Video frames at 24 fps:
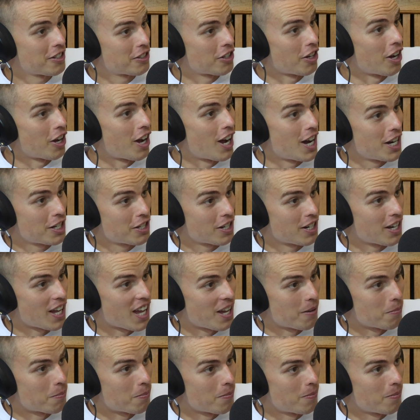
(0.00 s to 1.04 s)
So I should
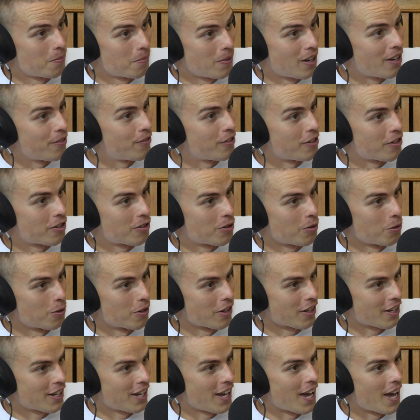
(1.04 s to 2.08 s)
name my first
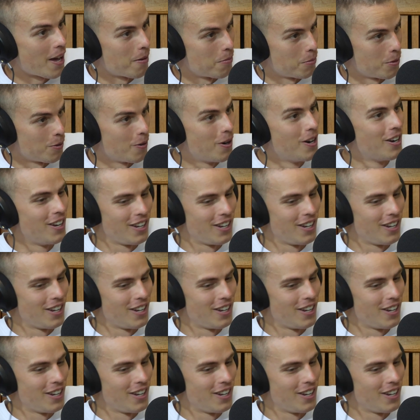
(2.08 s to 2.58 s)
daughter Campbell